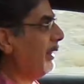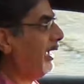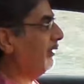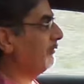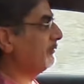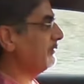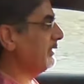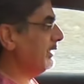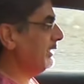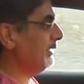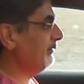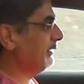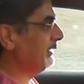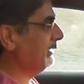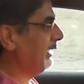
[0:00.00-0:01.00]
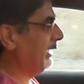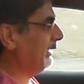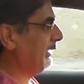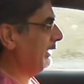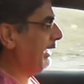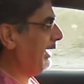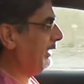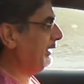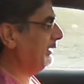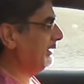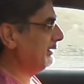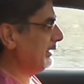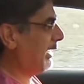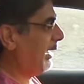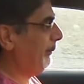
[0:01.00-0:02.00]
I really, really like it. I think
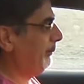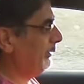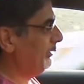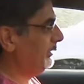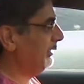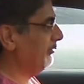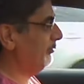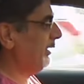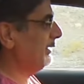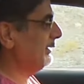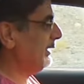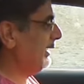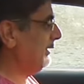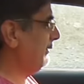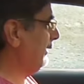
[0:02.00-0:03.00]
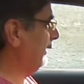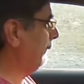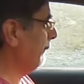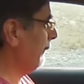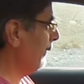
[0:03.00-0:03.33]
it's absolutely fantastic.